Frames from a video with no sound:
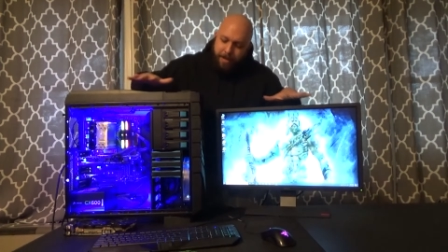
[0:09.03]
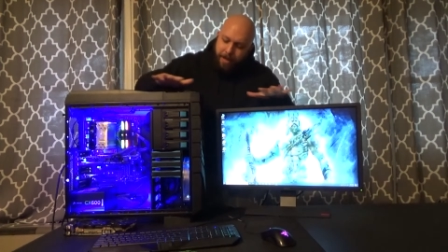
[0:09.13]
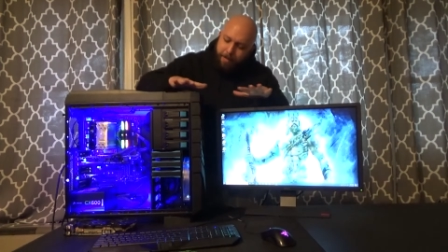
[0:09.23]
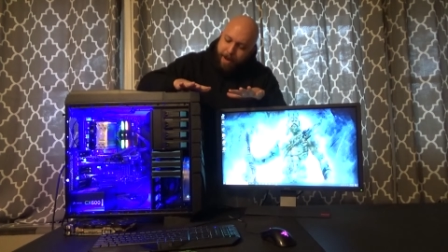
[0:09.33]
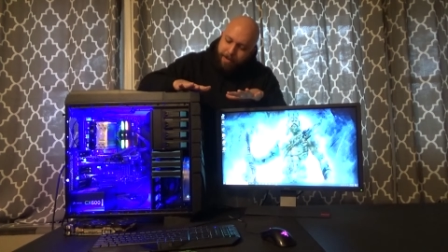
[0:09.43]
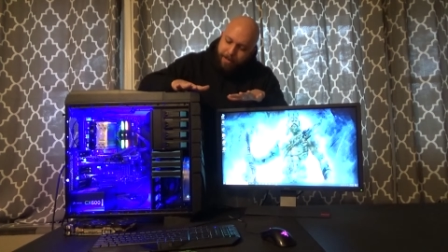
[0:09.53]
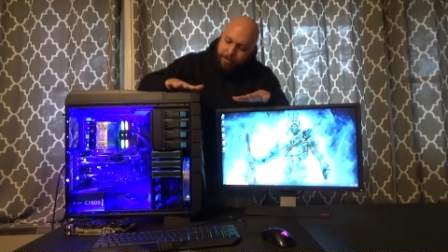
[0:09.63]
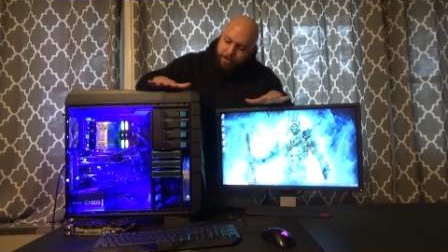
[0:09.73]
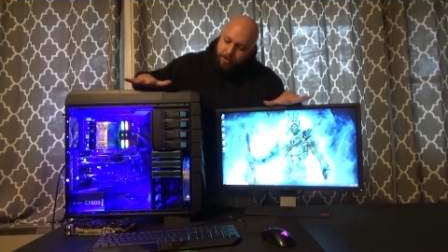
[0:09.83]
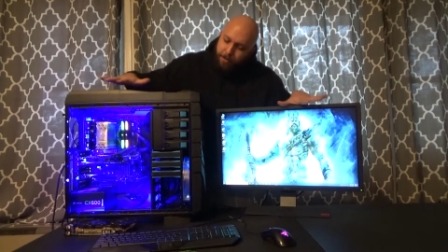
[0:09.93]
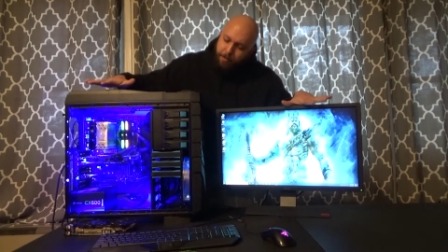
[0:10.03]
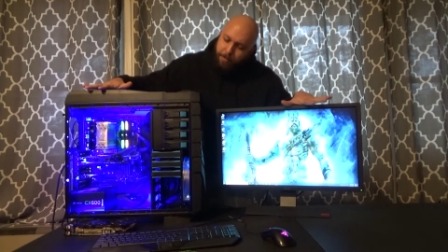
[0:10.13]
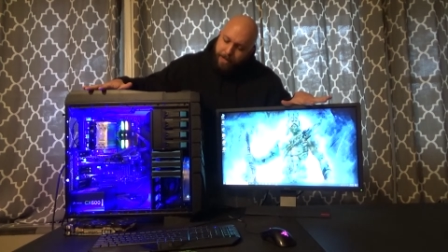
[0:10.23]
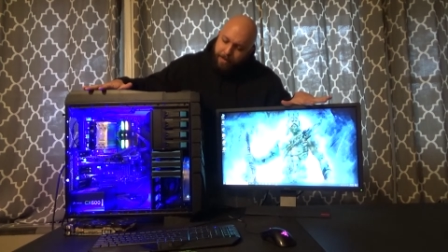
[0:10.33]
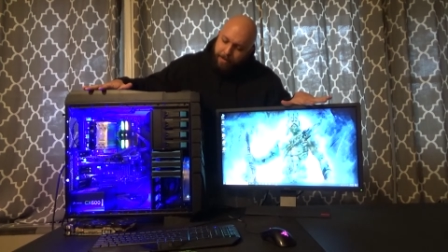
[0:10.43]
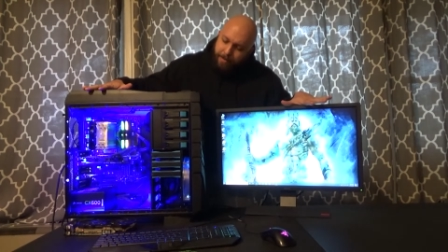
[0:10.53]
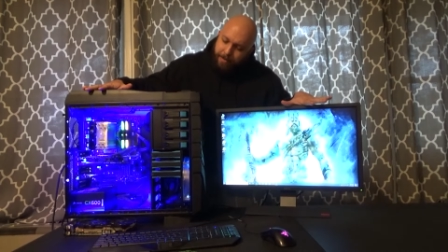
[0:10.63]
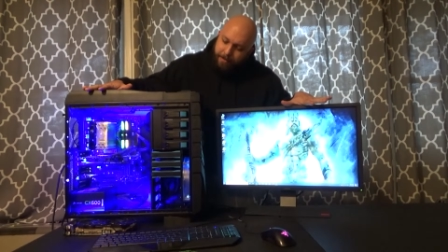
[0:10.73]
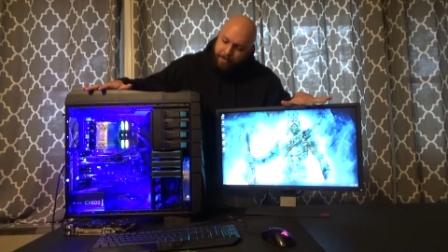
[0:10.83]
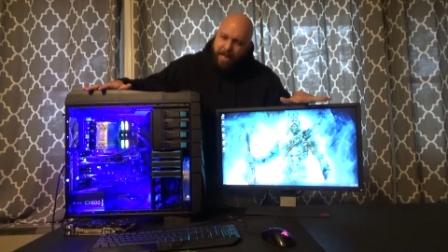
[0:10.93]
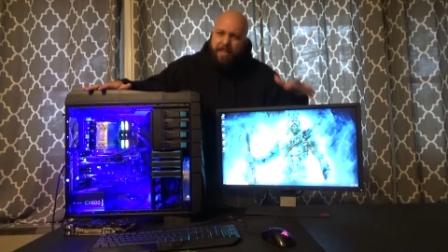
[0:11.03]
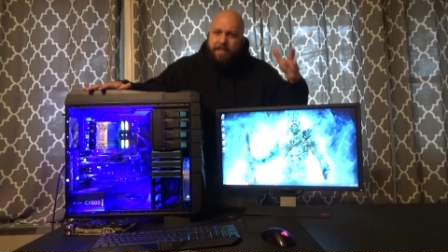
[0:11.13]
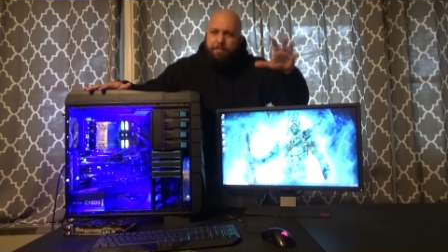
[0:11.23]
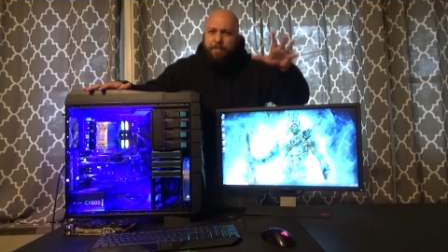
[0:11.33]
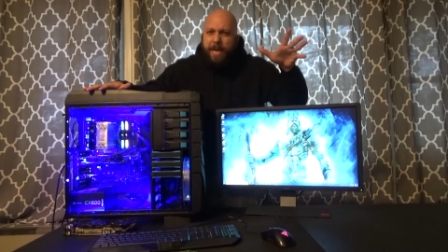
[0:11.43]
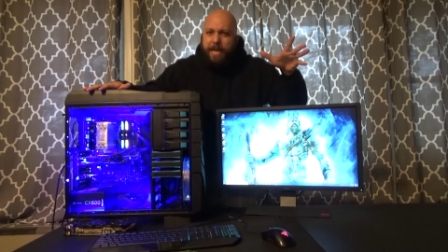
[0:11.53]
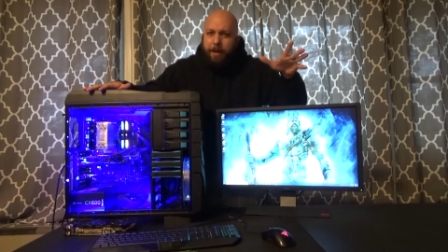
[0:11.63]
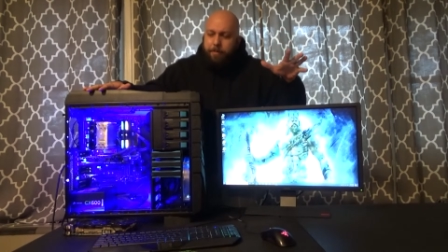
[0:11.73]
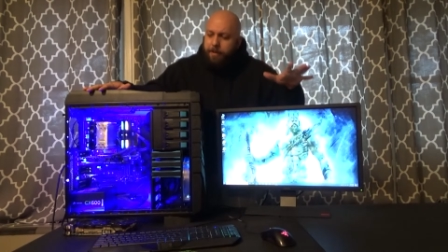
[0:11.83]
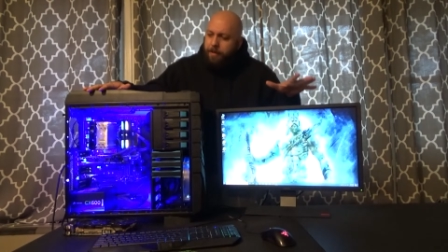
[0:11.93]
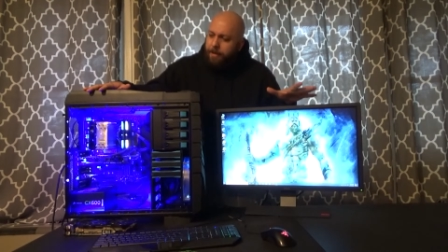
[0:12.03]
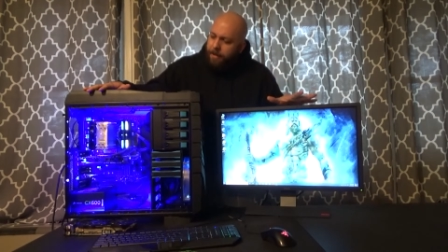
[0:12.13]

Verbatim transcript: about this new build, well, this pickup